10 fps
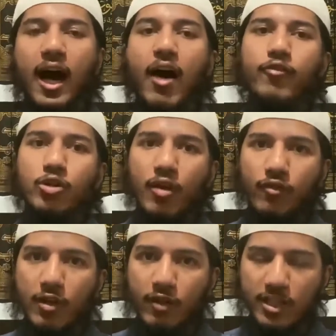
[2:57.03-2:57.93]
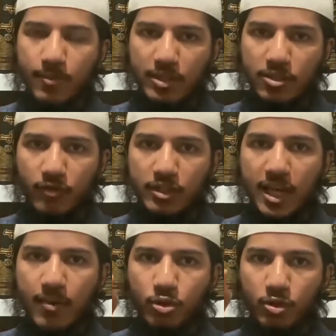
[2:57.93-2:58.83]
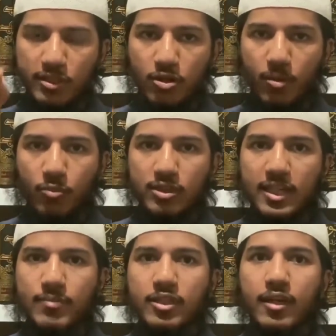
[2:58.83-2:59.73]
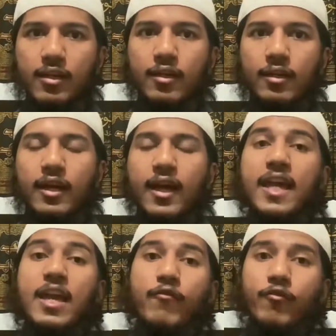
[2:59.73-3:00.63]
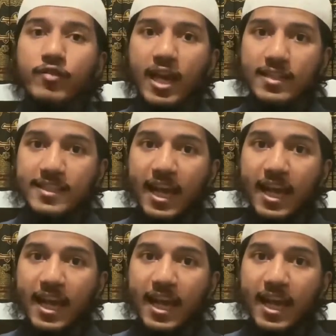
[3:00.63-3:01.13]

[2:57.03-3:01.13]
After you have conveyed the message of Islam to these non-Muslims, if they are